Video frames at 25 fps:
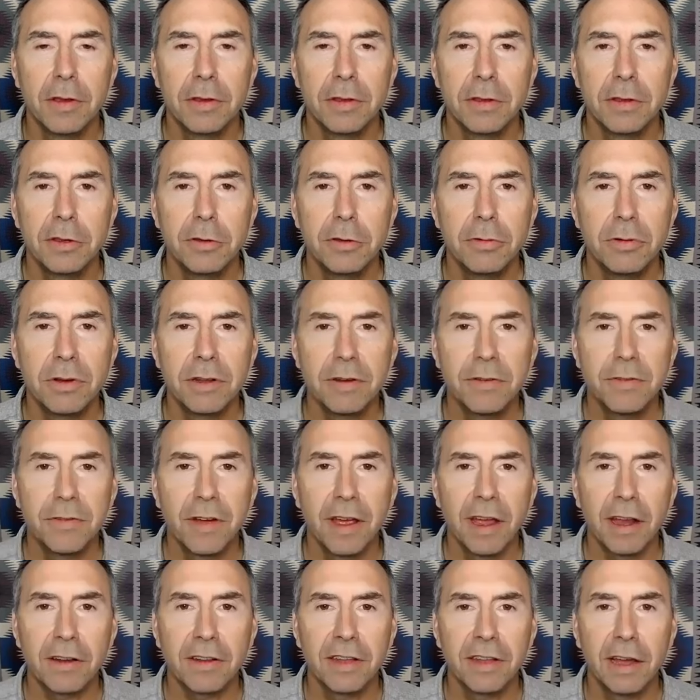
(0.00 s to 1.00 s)
You, in
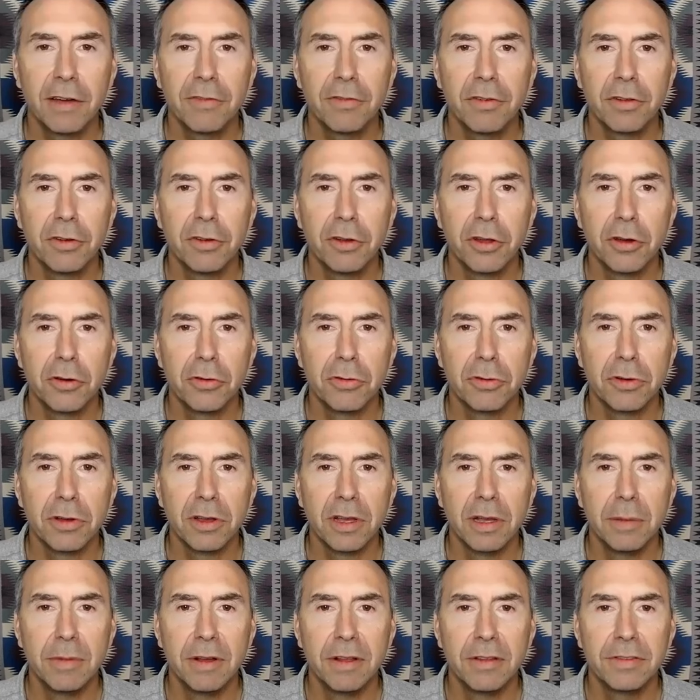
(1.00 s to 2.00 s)
fact, have no
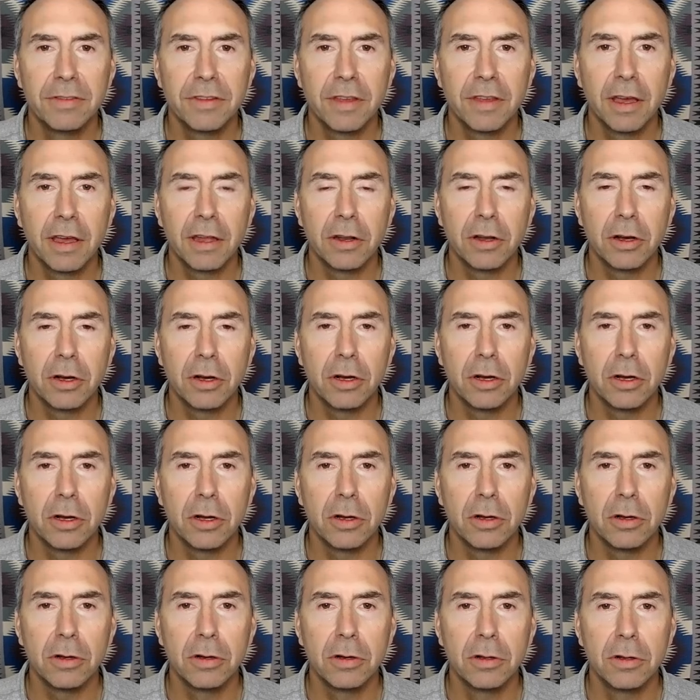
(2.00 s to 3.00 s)
limits at
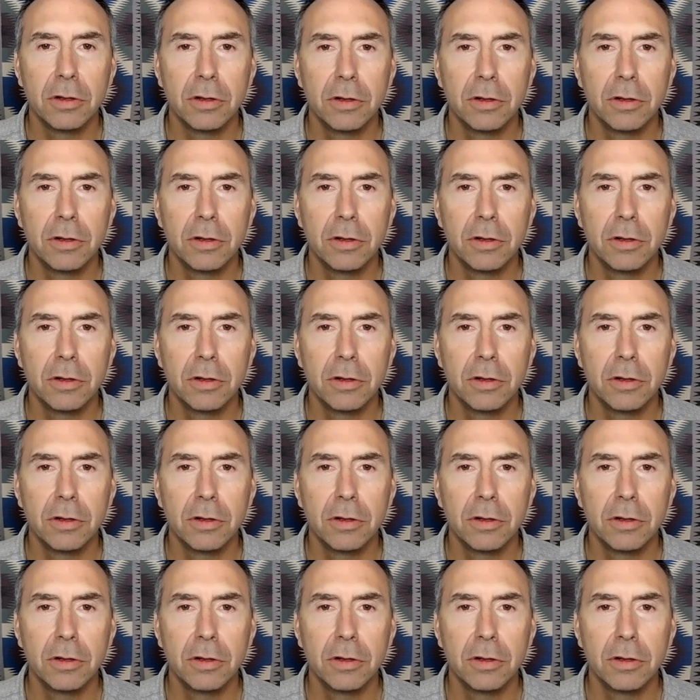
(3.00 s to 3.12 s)
all.